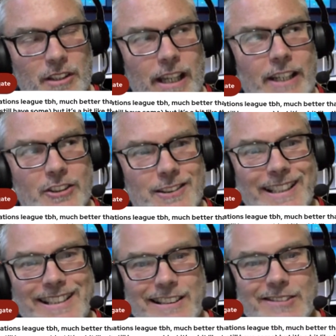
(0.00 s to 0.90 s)
the Nations
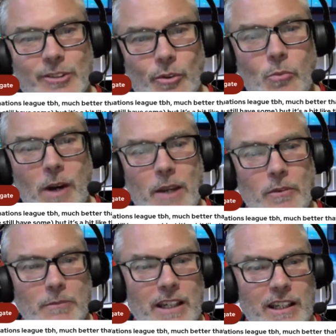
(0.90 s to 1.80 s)
League to do away
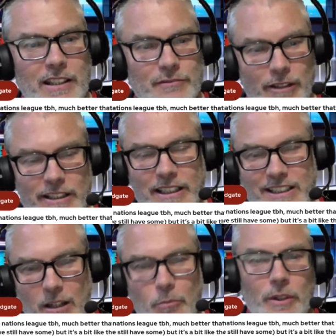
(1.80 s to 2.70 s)
with meaningless
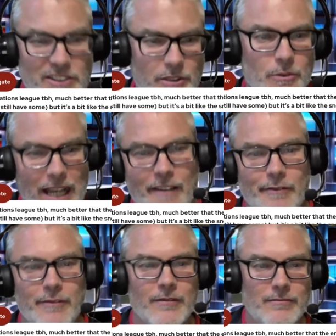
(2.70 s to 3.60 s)
friendlies, and we still
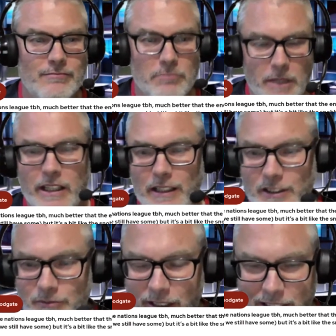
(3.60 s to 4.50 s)
have
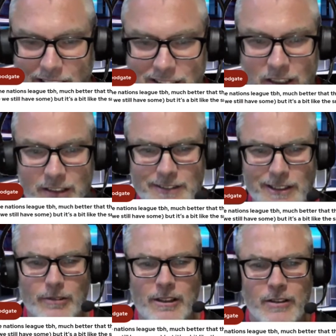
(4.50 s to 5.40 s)
meaningless friendlies.
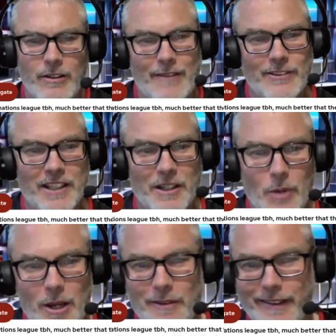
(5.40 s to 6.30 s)
So you haven't done
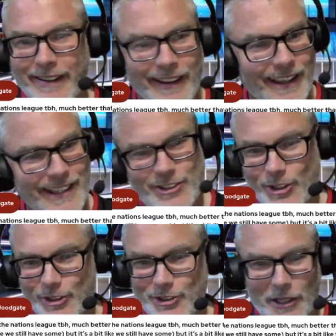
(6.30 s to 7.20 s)
away with it. It's
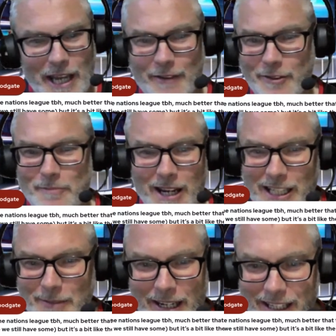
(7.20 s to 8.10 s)
just another
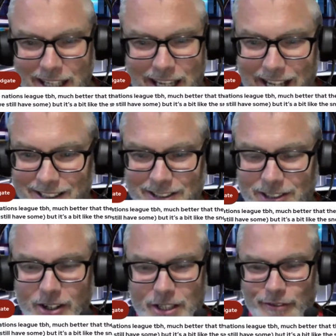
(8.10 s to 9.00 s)
money-making
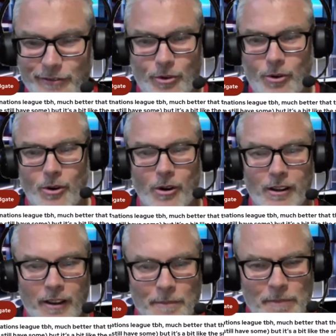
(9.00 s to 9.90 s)
exercise for...
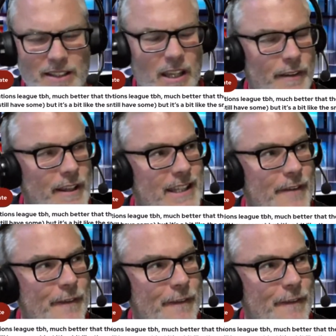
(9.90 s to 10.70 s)
Is it is it